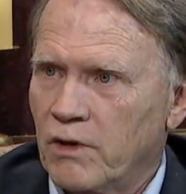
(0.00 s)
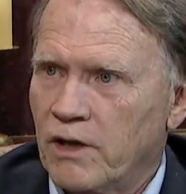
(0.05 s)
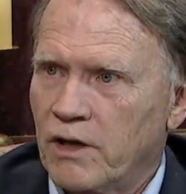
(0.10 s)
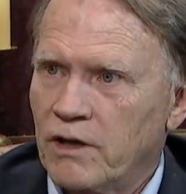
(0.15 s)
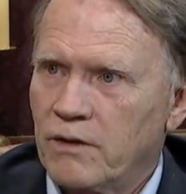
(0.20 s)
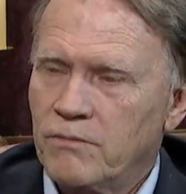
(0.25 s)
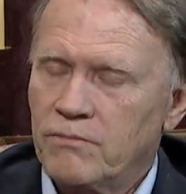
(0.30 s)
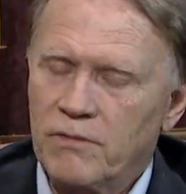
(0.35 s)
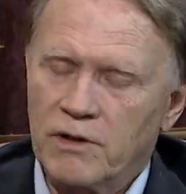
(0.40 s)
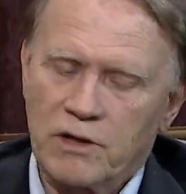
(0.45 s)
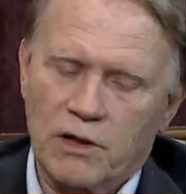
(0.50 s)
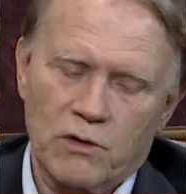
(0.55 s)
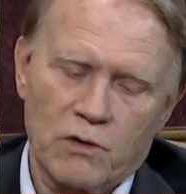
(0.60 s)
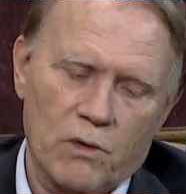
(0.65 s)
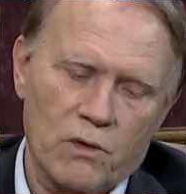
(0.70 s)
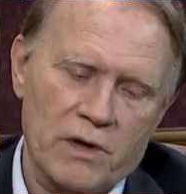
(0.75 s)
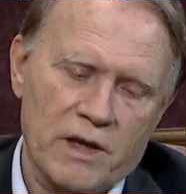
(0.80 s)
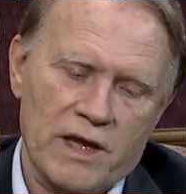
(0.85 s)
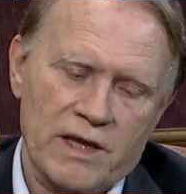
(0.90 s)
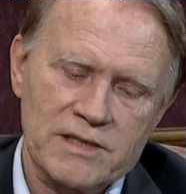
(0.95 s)
way, but the
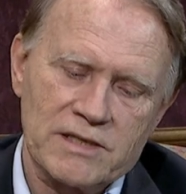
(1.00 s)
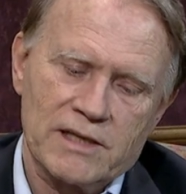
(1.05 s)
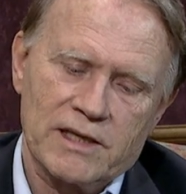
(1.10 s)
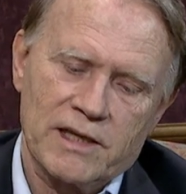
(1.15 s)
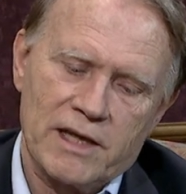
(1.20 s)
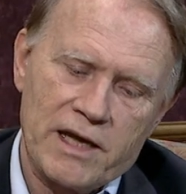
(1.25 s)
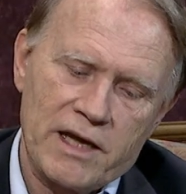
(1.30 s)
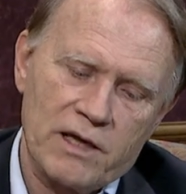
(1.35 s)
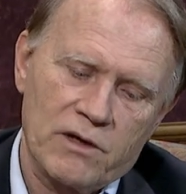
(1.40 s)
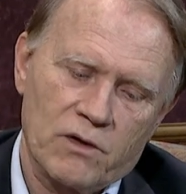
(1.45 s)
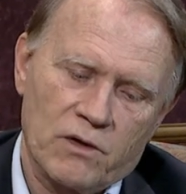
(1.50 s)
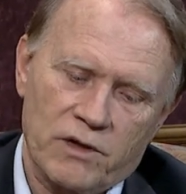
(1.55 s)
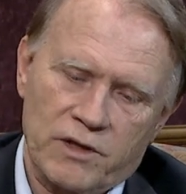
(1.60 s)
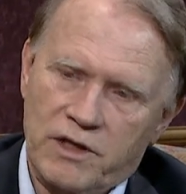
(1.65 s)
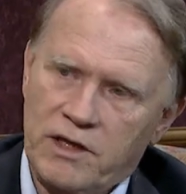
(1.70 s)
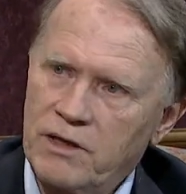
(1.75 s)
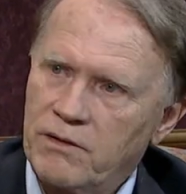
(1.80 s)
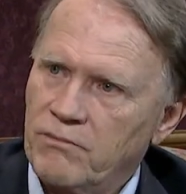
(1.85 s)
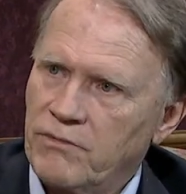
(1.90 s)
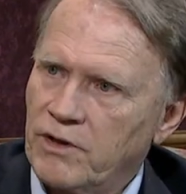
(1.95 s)
Lord has laid on
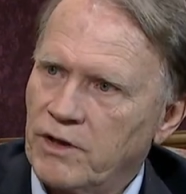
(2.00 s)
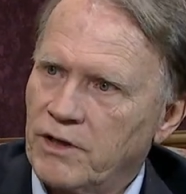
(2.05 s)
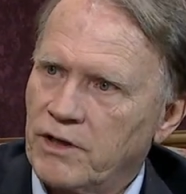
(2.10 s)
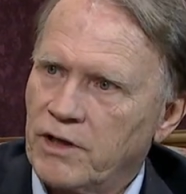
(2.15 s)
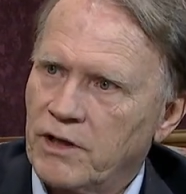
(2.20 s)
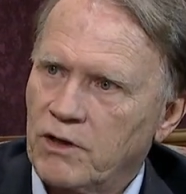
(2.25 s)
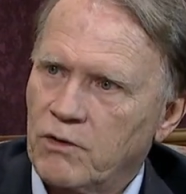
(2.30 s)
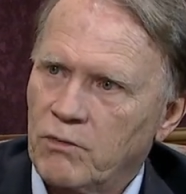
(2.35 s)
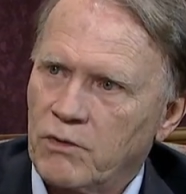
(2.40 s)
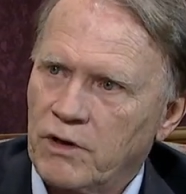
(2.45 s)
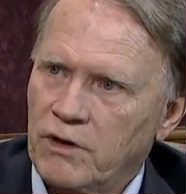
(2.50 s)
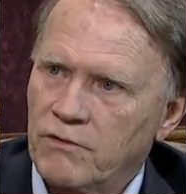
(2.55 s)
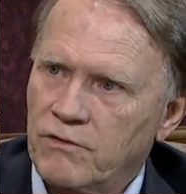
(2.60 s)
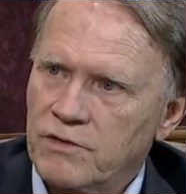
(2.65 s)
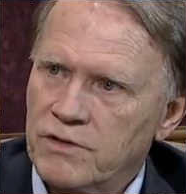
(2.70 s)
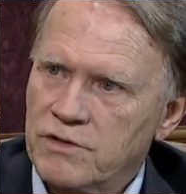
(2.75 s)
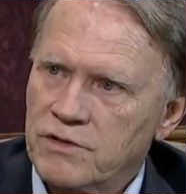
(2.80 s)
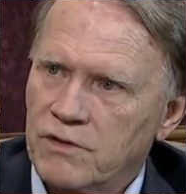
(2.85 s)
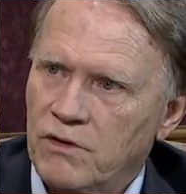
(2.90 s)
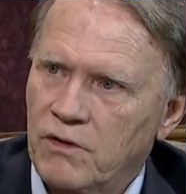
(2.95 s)
him the iniquity of
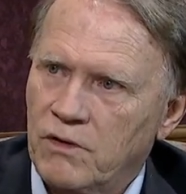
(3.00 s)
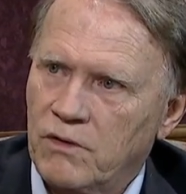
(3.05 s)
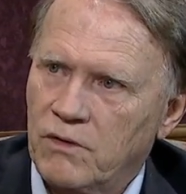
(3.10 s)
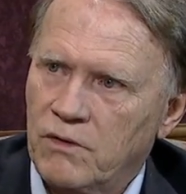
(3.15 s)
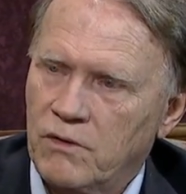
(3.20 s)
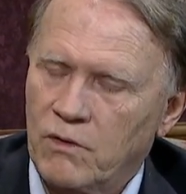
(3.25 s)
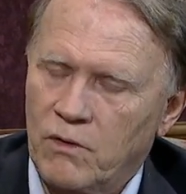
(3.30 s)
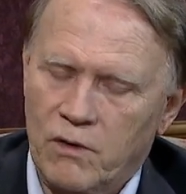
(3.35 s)
us all.